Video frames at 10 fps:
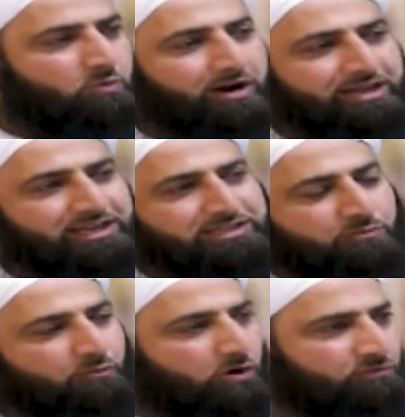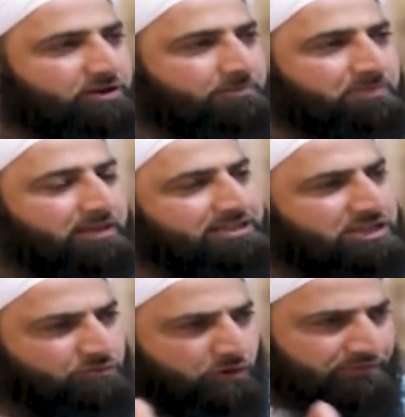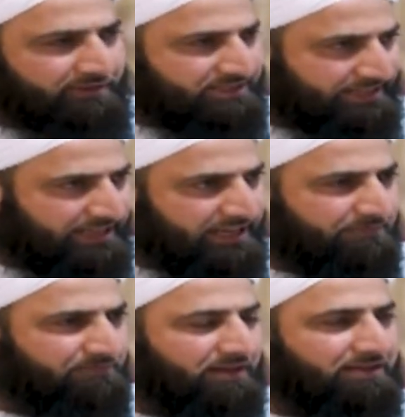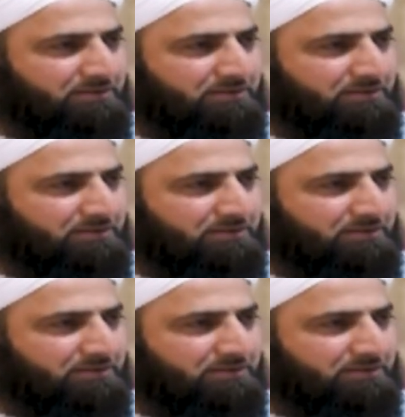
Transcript: what he is involved in? He's involved in stealing,